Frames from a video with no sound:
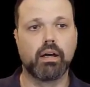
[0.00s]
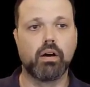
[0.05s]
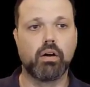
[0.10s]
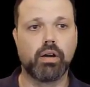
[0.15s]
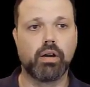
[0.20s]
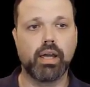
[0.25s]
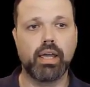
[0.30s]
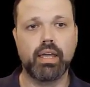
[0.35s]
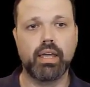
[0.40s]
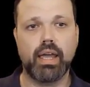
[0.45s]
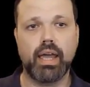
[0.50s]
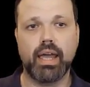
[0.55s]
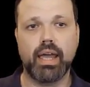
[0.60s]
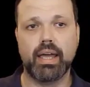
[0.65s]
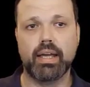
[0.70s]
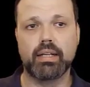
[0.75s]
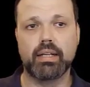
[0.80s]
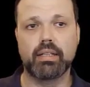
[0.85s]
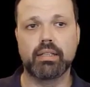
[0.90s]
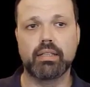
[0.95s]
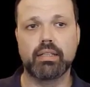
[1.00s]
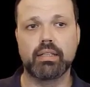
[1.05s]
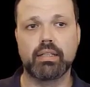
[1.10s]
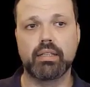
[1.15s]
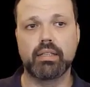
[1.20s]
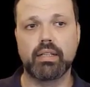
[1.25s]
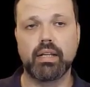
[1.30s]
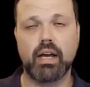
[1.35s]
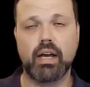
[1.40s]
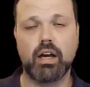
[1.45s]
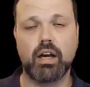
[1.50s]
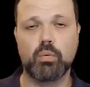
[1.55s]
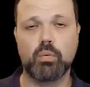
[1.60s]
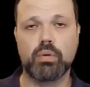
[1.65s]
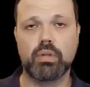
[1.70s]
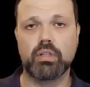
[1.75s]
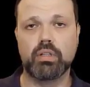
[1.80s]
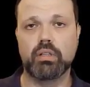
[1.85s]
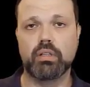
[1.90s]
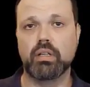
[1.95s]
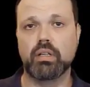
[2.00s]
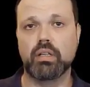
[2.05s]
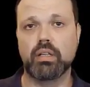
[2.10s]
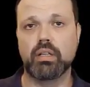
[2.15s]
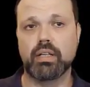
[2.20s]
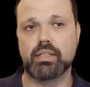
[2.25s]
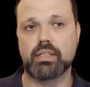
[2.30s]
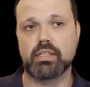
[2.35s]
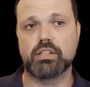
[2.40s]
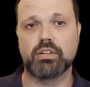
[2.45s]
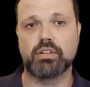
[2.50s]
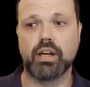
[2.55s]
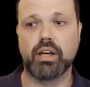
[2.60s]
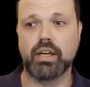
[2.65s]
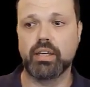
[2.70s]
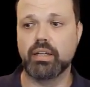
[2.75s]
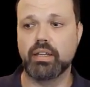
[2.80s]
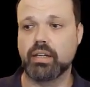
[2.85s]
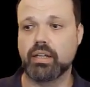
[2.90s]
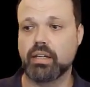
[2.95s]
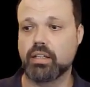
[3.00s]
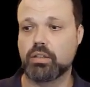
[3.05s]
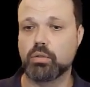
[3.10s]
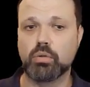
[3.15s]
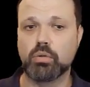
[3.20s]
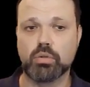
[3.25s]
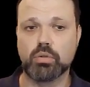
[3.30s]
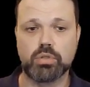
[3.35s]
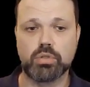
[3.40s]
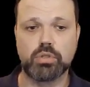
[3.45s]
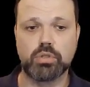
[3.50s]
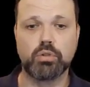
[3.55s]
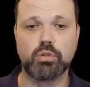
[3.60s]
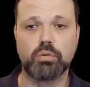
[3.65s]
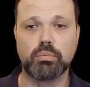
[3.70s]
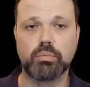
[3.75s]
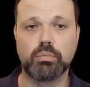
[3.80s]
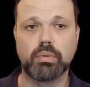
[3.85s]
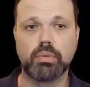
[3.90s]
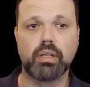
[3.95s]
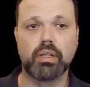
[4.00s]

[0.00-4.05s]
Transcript: Okay, and uh, now we'll uh, let's try uh, to consume